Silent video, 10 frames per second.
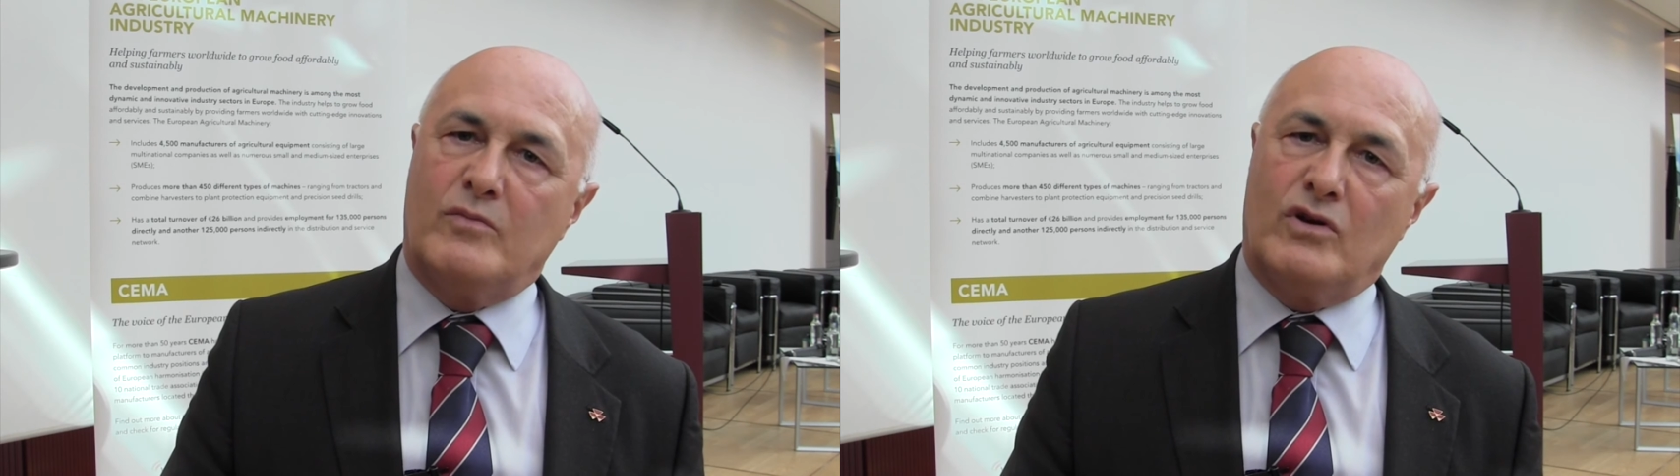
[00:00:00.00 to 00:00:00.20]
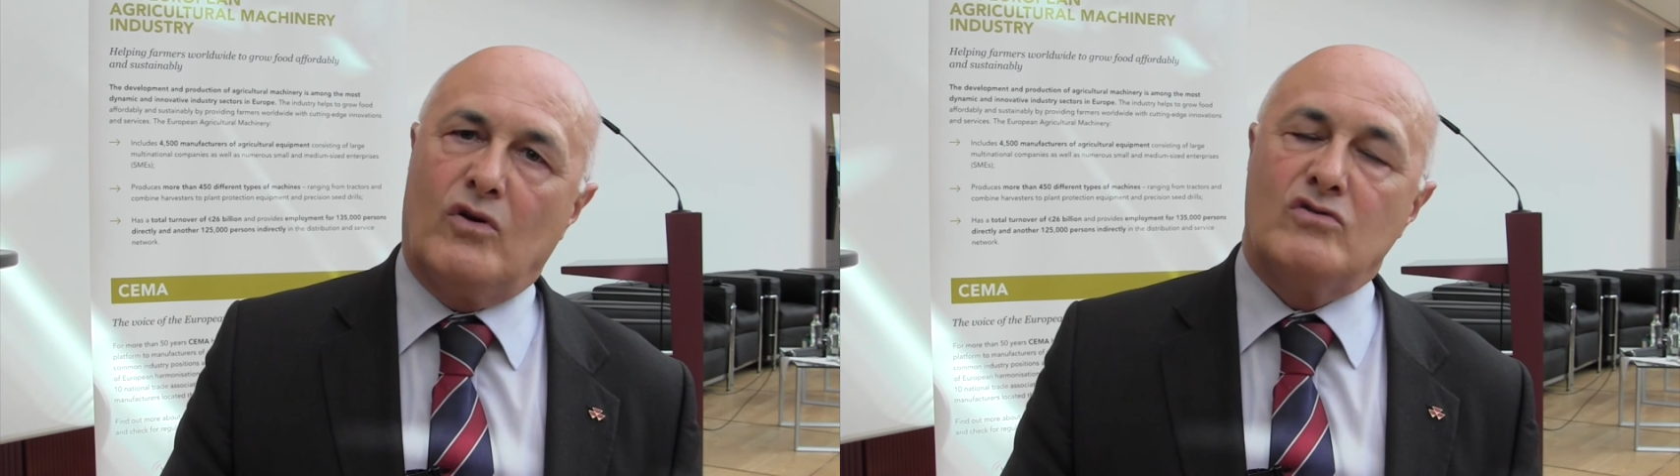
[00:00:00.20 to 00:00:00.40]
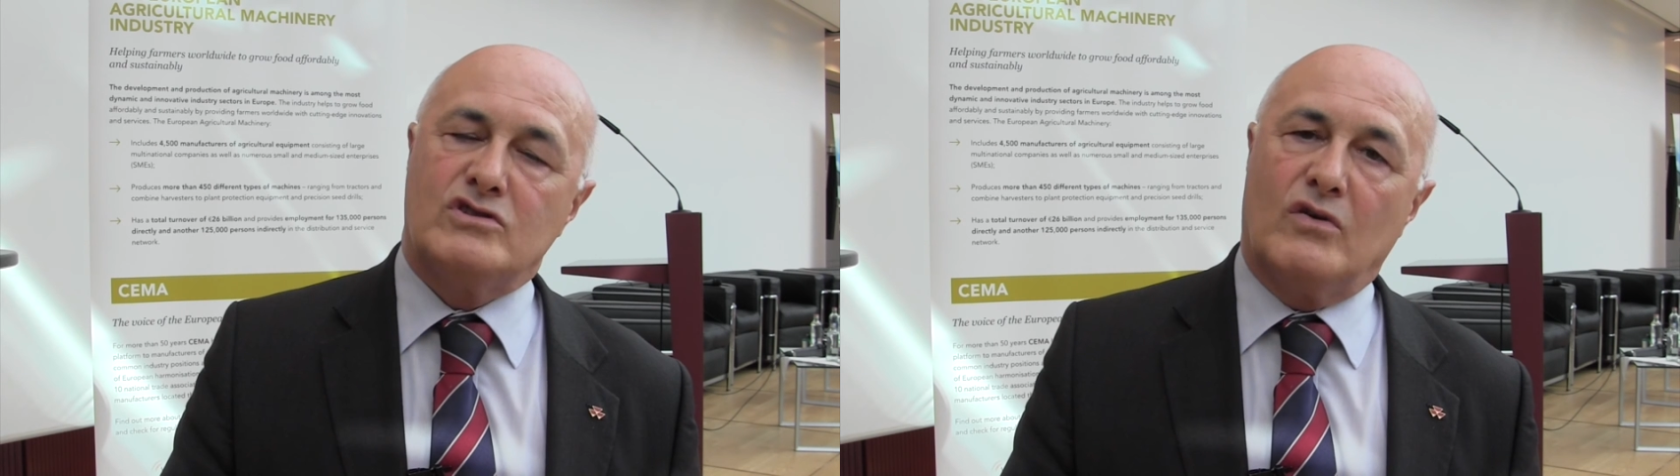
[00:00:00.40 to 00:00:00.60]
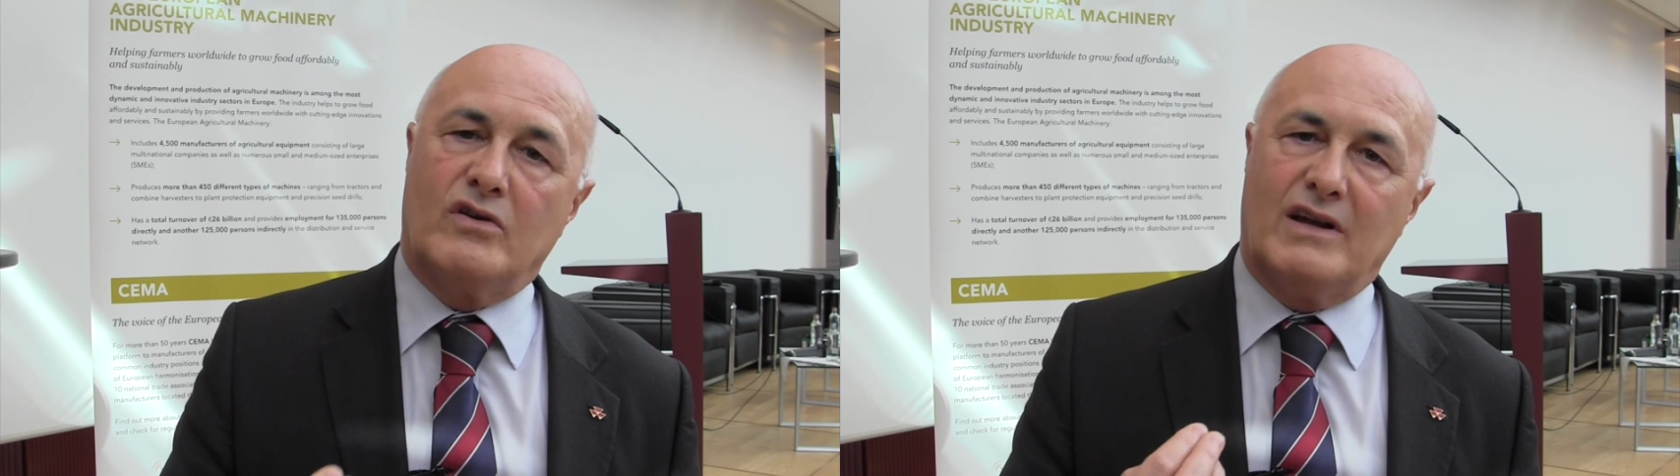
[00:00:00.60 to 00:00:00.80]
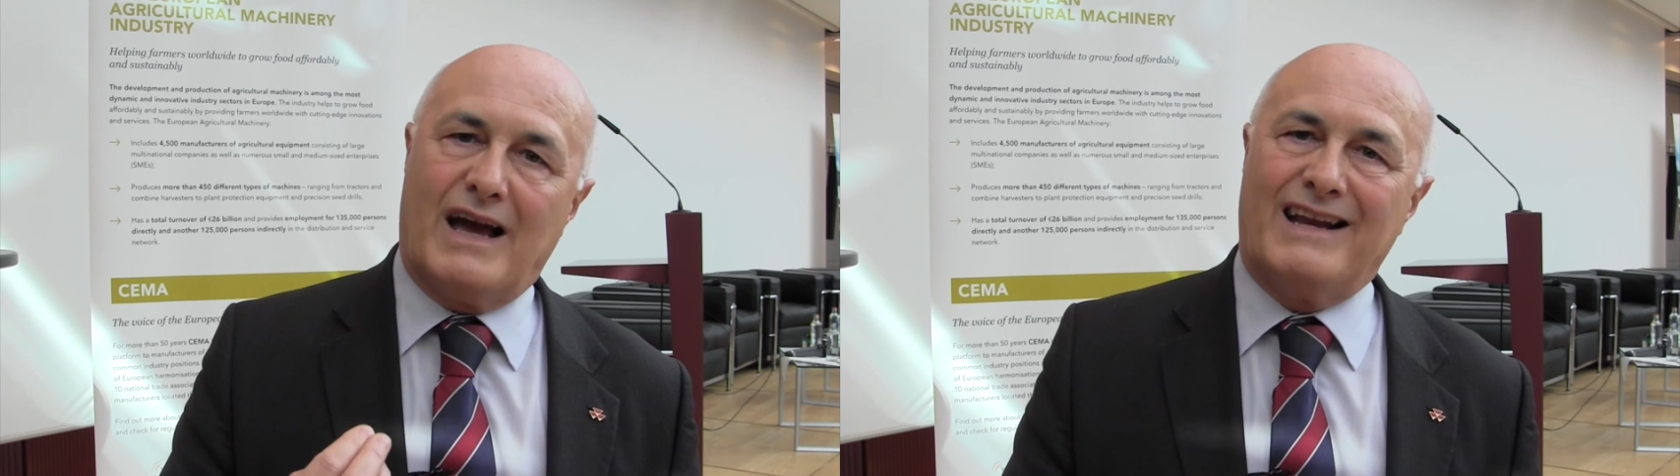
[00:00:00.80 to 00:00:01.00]
but also
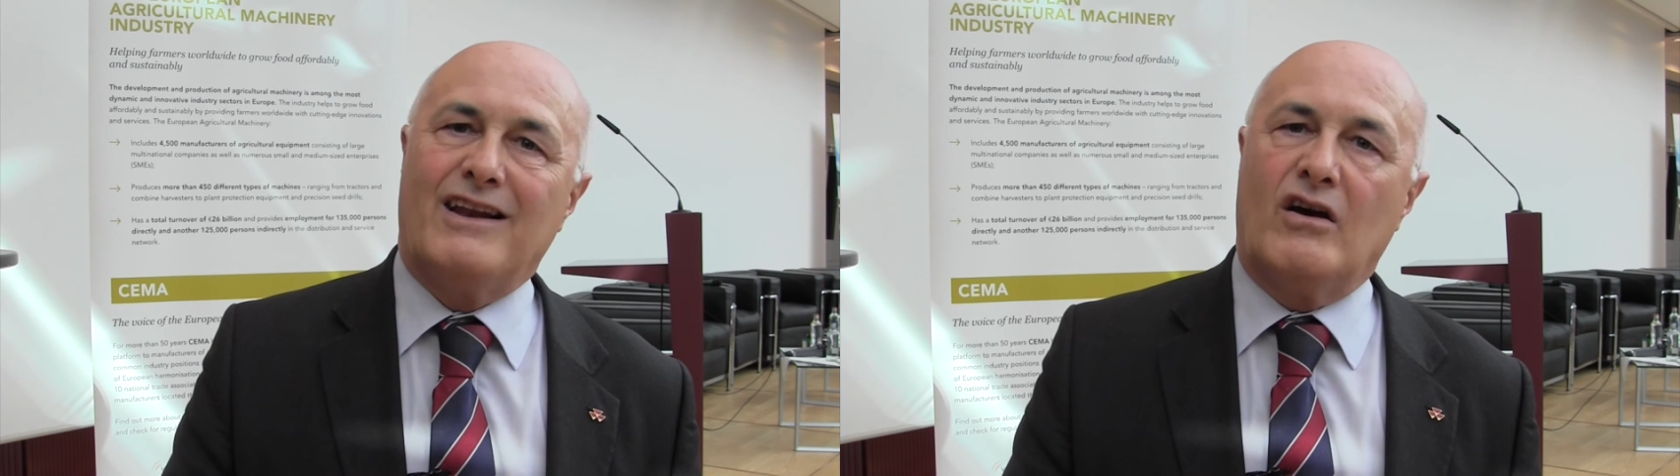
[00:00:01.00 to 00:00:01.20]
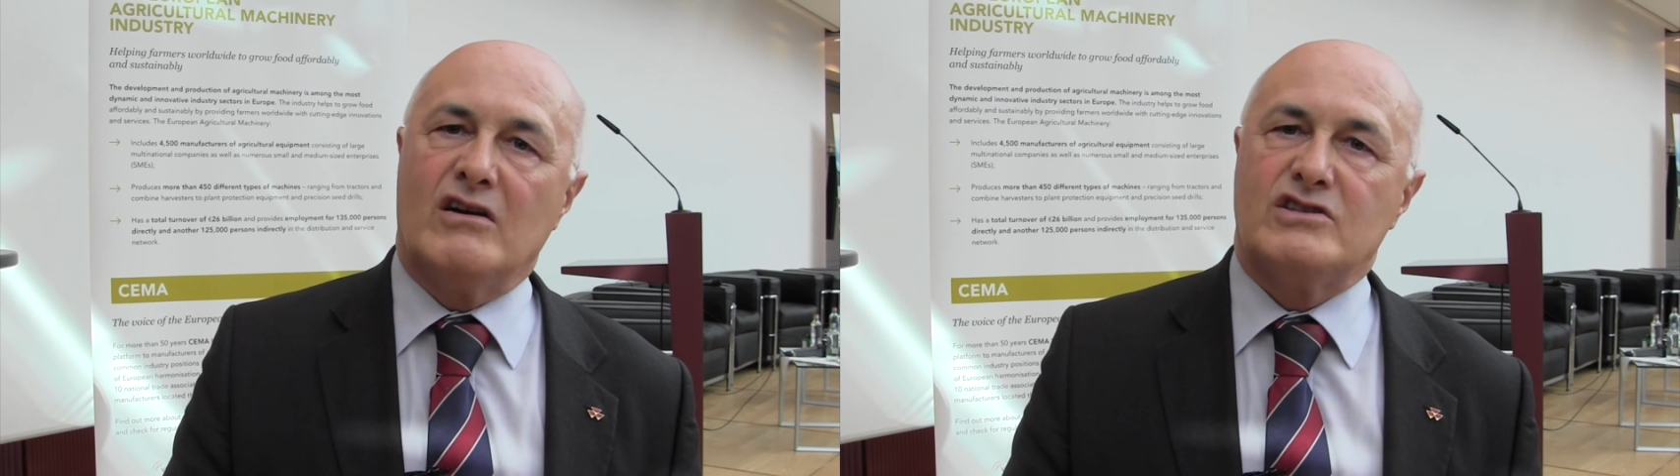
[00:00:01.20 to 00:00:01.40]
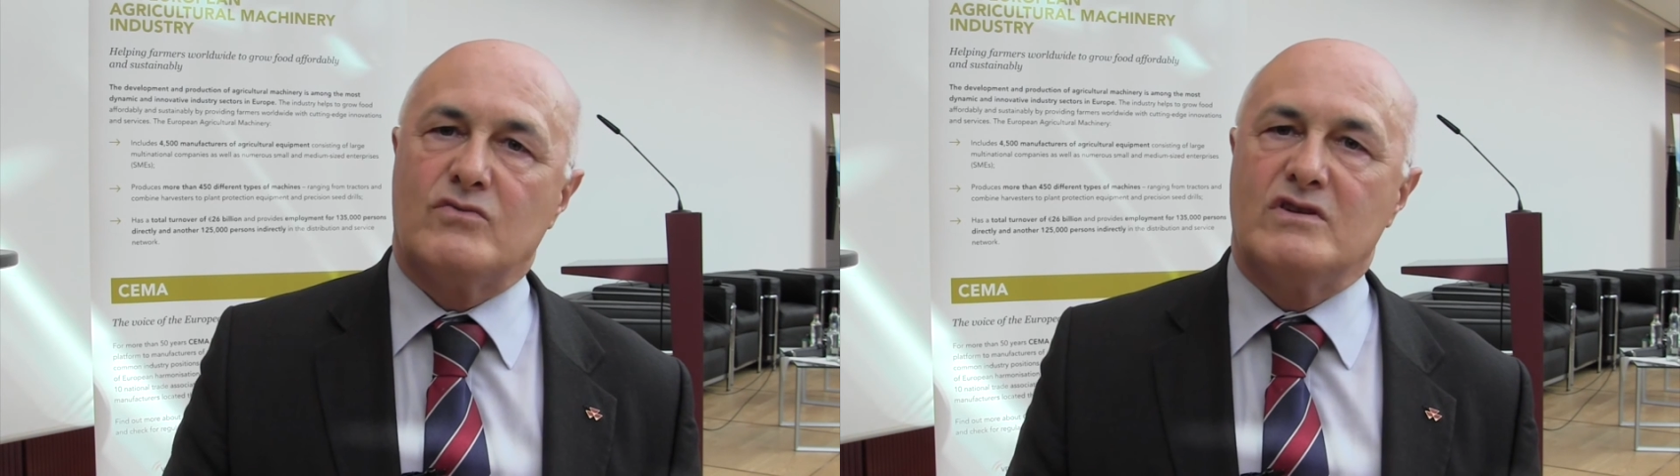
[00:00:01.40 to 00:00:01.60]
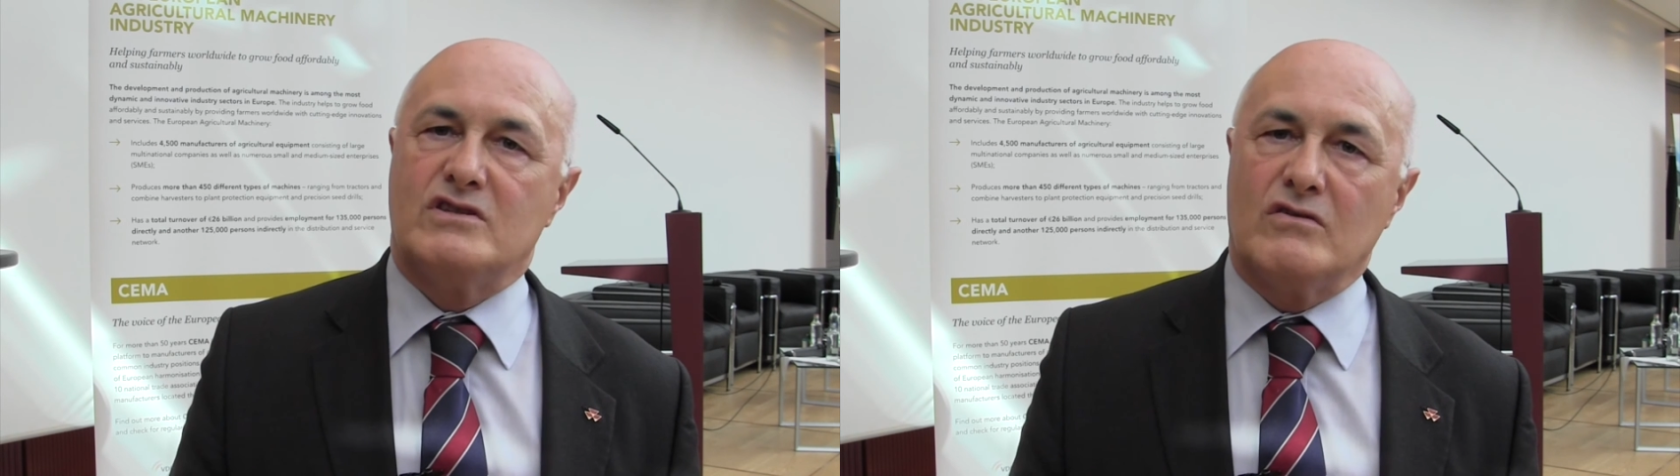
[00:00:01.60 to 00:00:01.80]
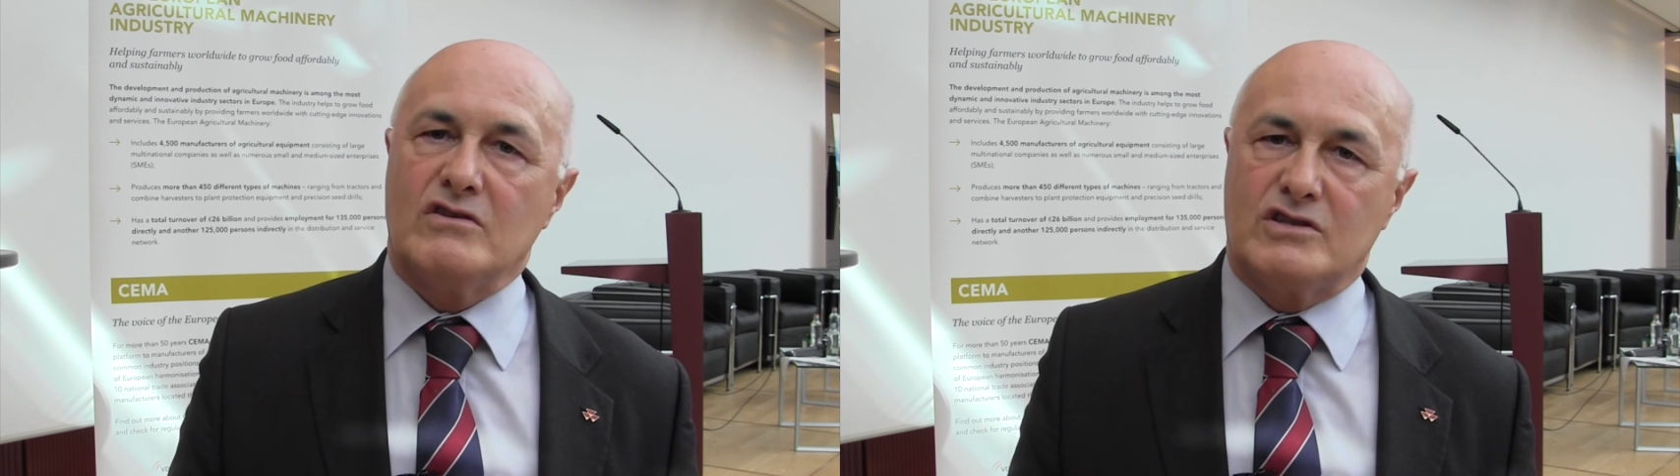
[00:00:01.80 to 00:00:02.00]
can analyze the
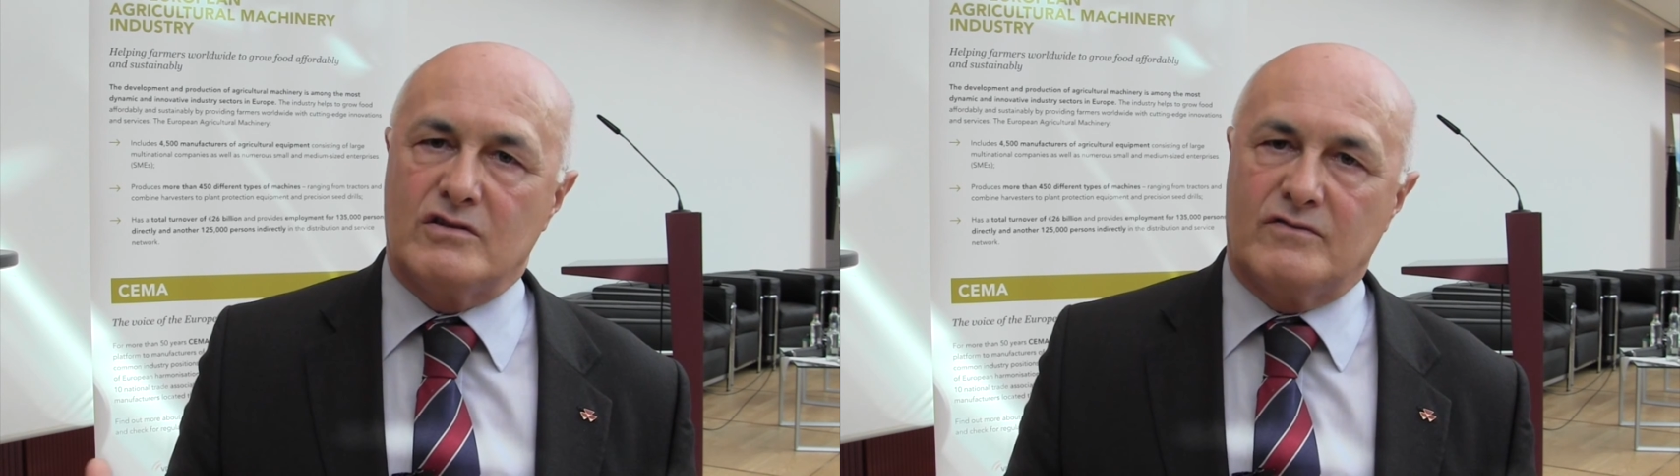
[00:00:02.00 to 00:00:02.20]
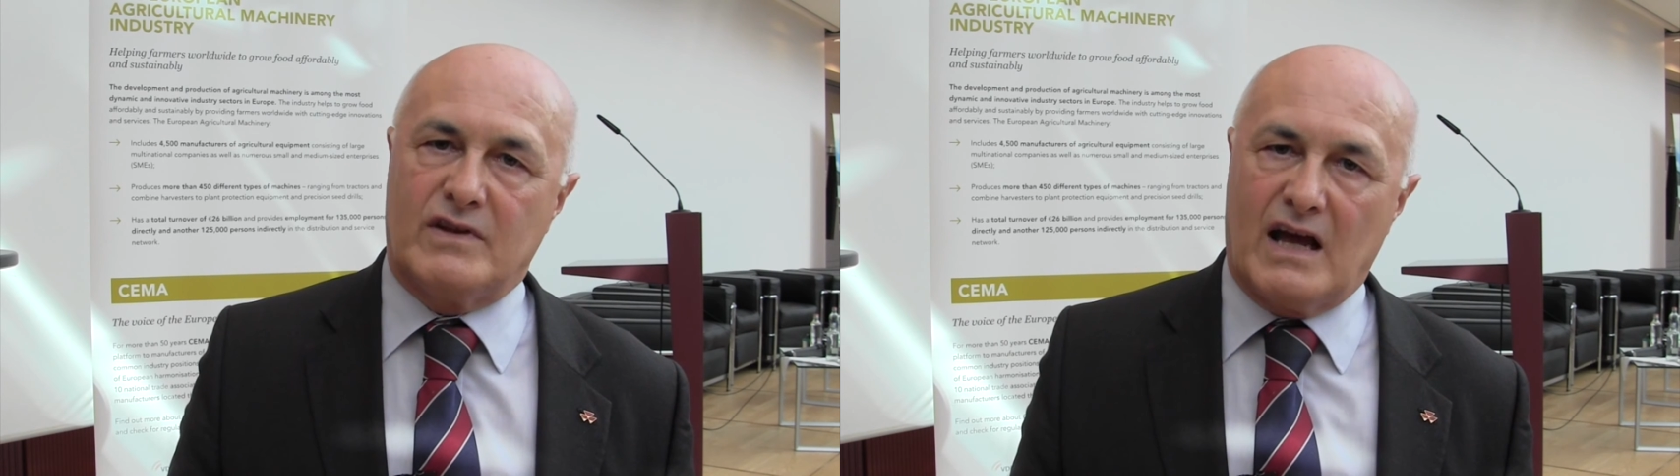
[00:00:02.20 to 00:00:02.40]
results of